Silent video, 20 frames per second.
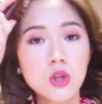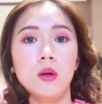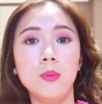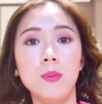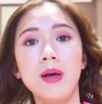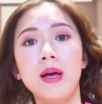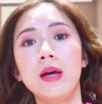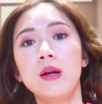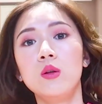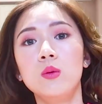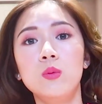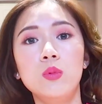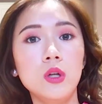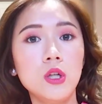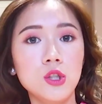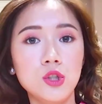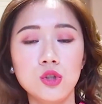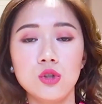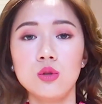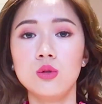a paddle
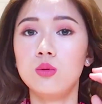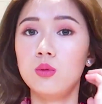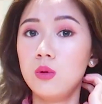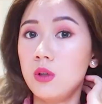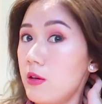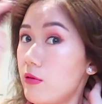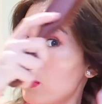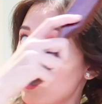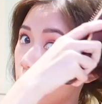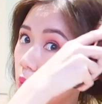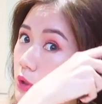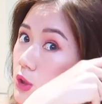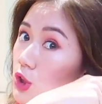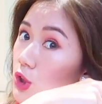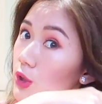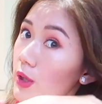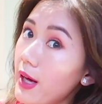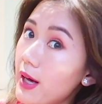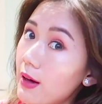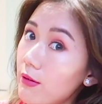brush or whatever brush
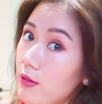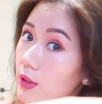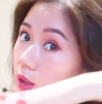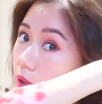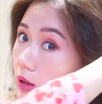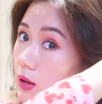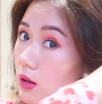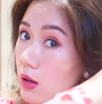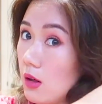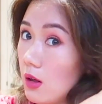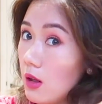you have there,